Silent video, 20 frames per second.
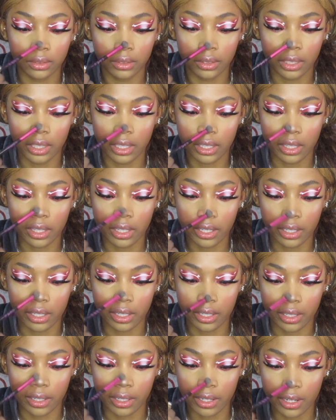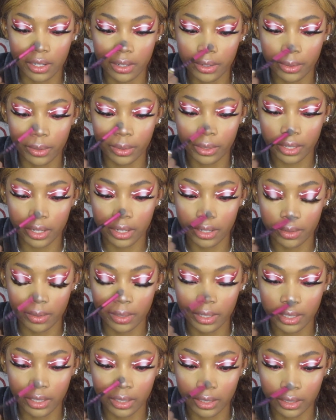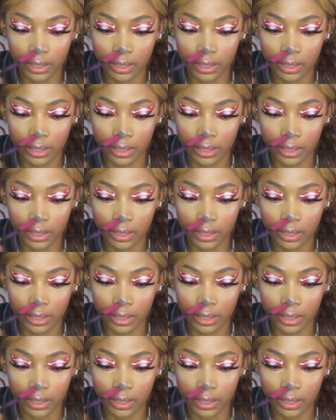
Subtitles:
Get this nose going.